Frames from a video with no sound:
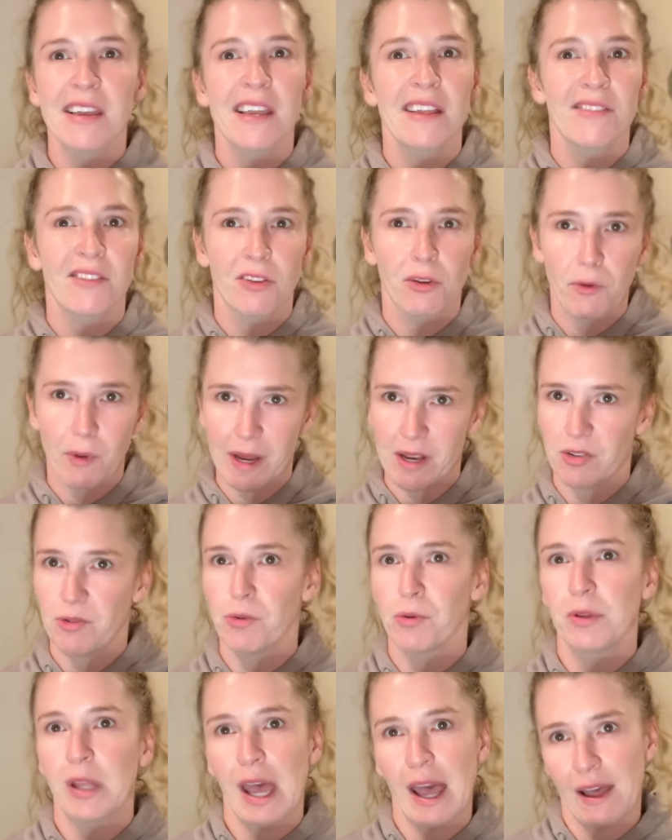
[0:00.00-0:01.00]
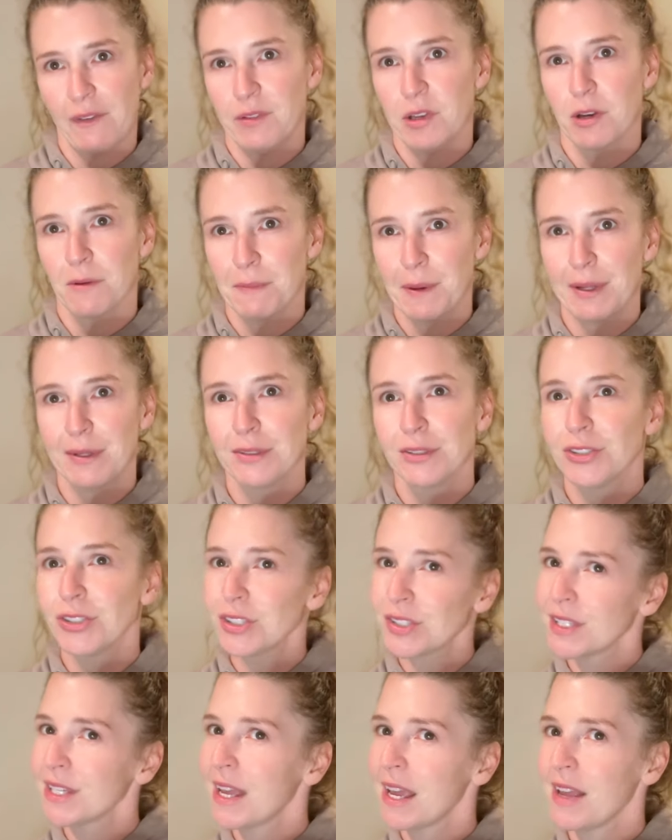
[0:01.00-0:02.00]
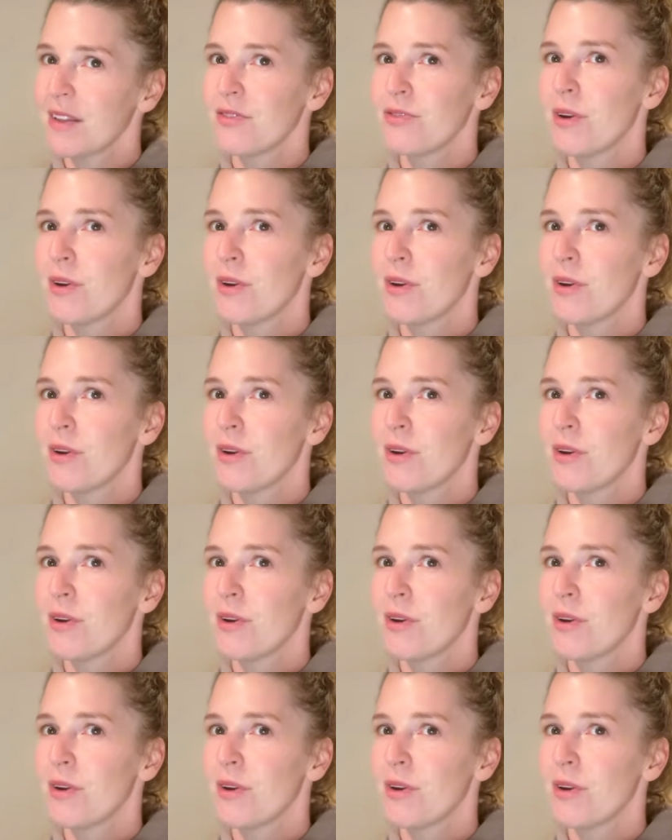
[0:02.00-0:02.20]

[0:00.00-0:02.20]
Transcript: It's a great tool to have in your belt just in case